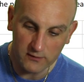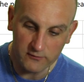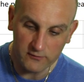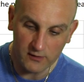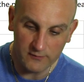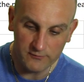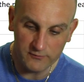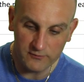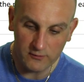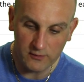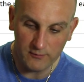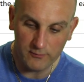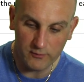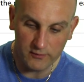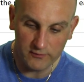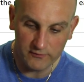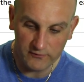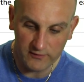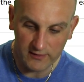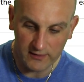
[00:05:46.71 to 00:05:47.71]
times
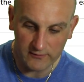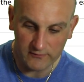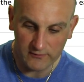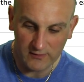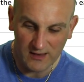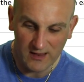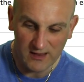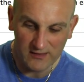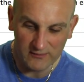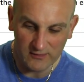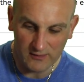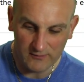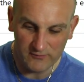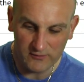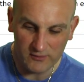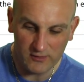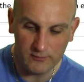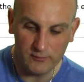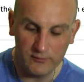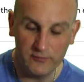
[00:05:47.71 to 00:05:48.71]
0.6 times
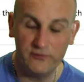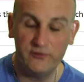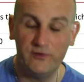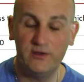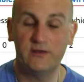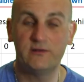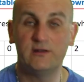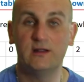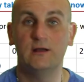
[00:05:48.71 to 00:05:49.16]
0.6.